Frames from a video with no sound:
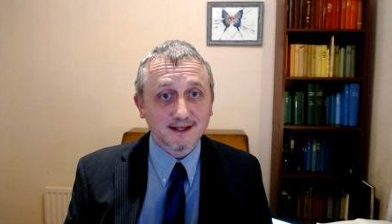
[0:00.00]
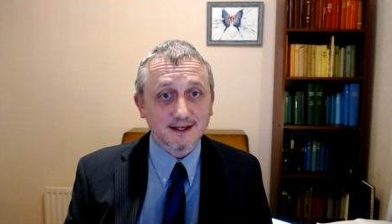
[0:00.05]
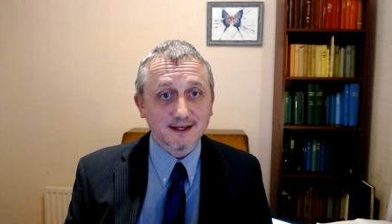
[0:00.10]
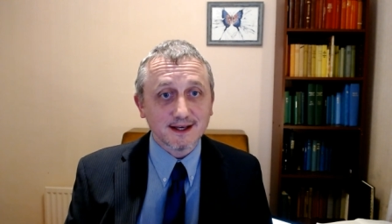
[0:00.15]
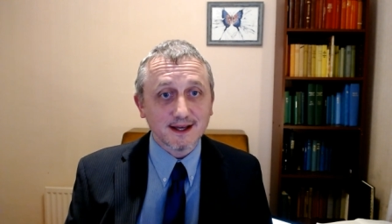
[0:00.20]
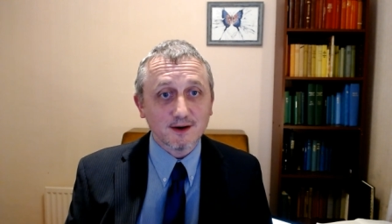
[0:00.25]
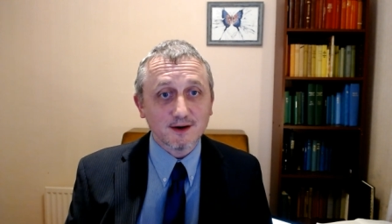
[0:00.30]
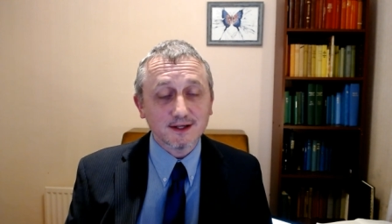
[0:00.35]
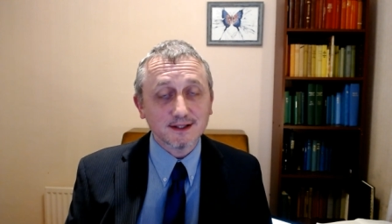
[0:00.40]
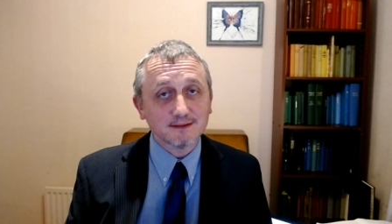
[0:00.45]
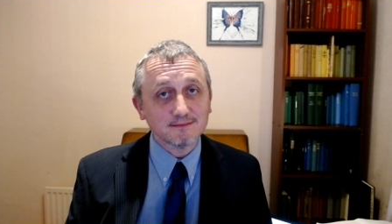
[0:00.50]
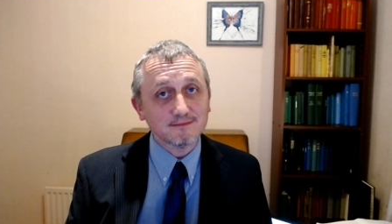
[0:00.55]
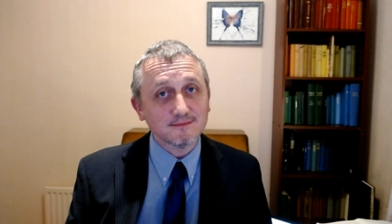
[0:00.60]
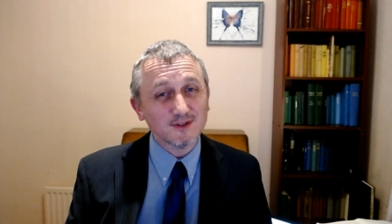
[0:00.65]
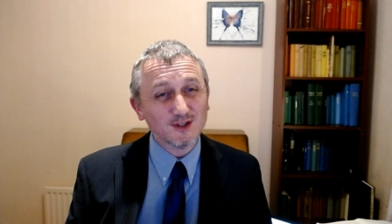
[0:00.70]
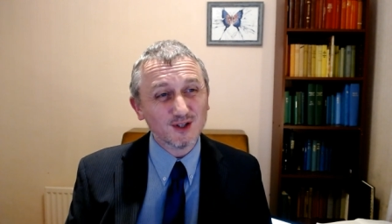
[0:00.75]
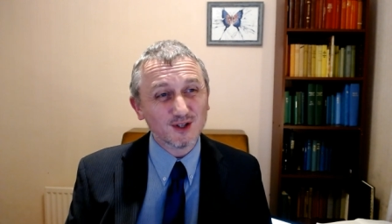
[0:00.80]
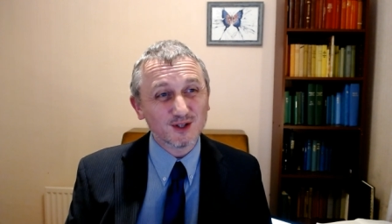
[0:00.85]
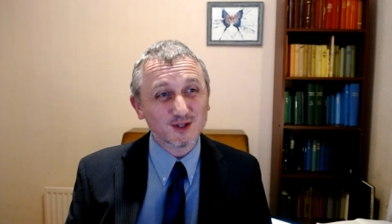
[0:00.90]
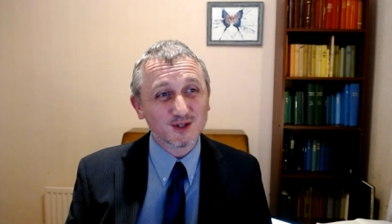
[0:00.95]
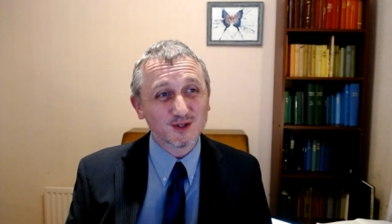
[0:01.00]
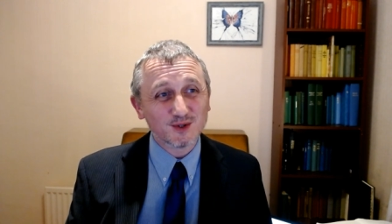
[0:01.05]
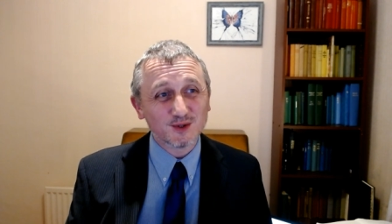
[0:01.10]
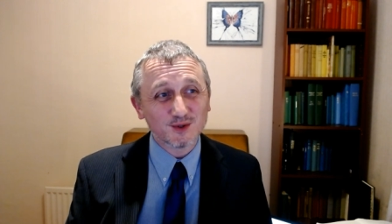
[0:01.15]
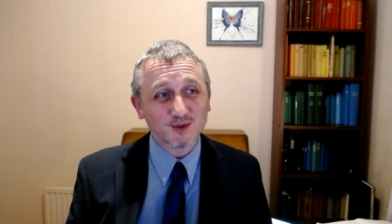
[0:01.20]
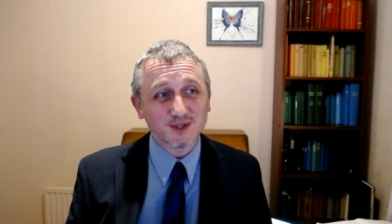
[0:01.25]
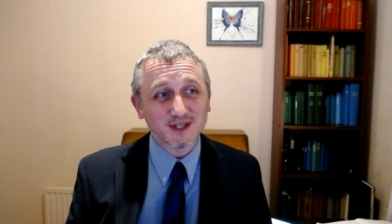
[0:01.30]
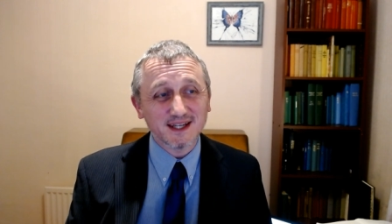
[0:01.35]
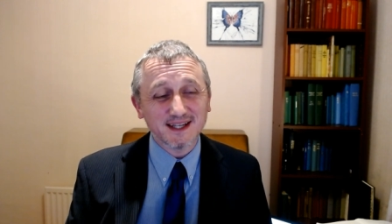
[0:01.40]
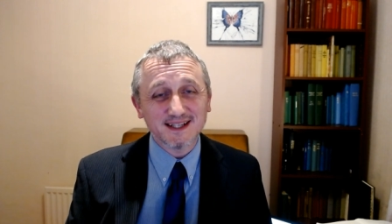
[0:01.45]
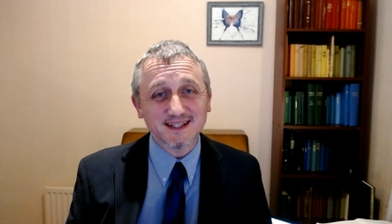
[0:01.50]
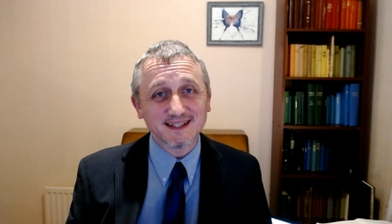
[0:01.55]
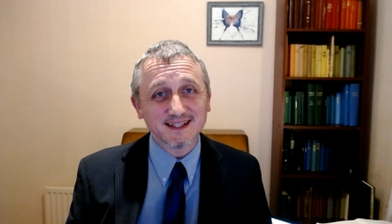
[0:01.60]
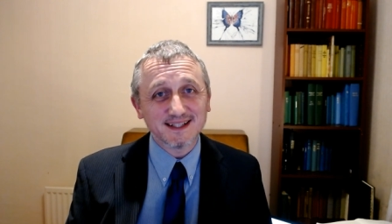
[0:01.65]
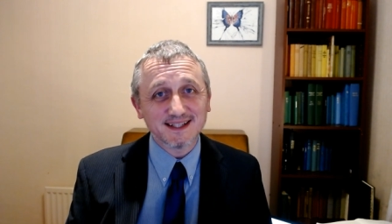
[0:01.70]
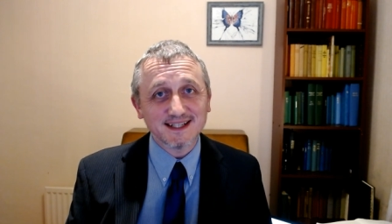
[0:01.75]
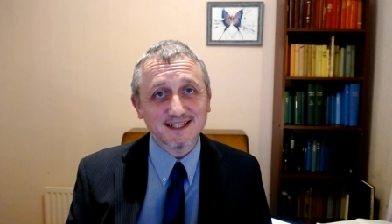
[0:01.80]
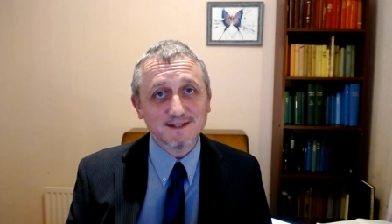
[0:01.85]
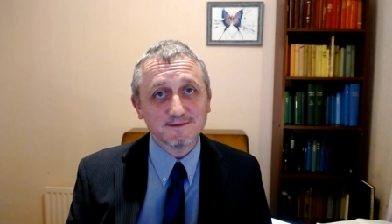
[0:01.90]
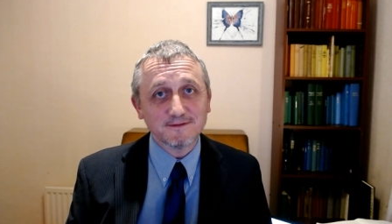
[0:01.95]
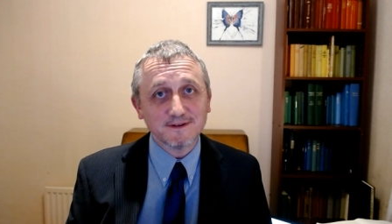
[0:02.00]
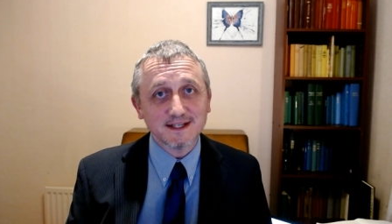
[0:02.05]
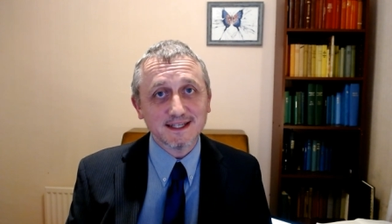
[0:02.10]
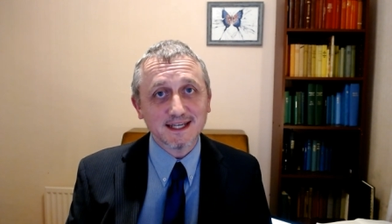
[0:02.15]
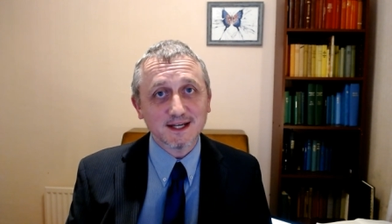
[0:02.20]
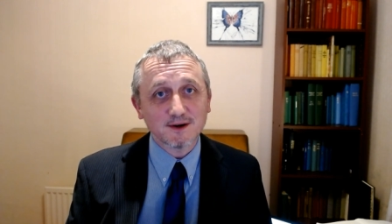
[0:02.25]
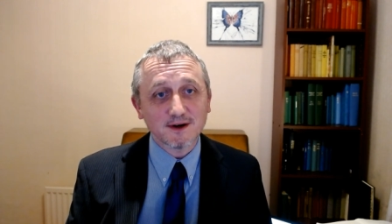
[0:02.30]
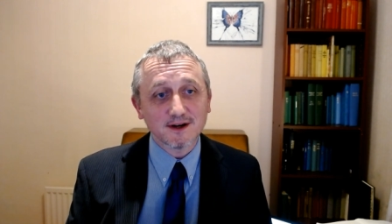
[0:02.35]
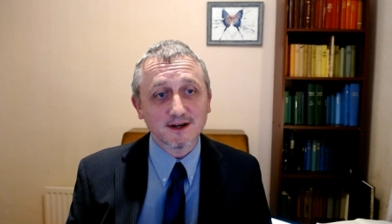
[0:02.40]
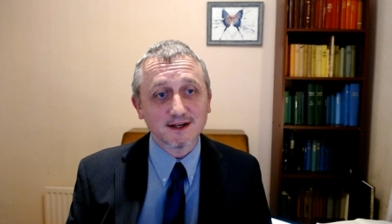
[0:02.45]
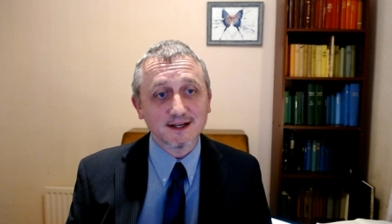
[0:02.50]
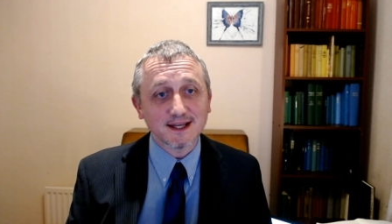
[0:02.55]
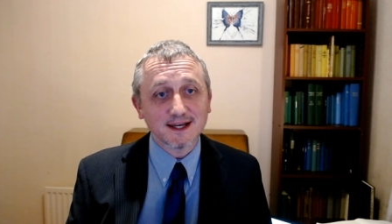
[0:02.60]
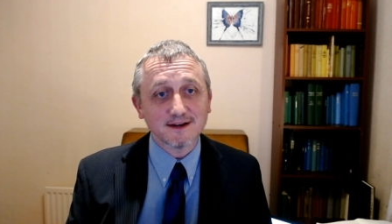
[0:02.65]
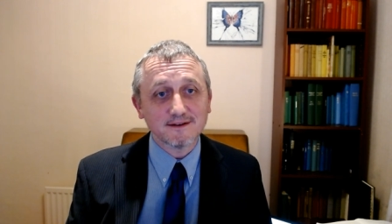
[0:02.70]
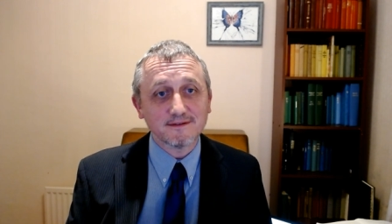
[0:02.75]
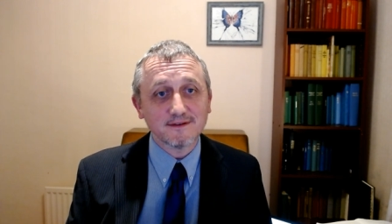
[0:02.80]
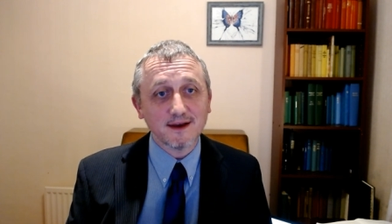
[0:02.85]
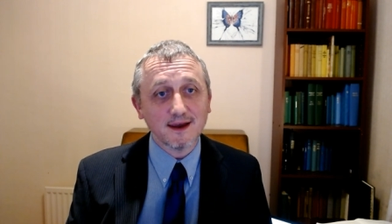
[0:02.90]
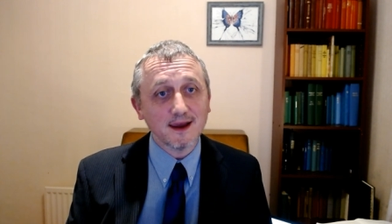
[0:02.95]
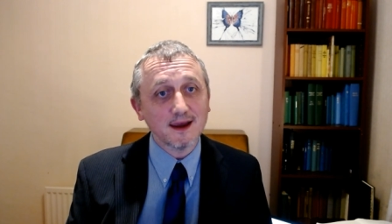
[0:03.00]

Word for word: Now I'm not sure that in today's video I'm going to have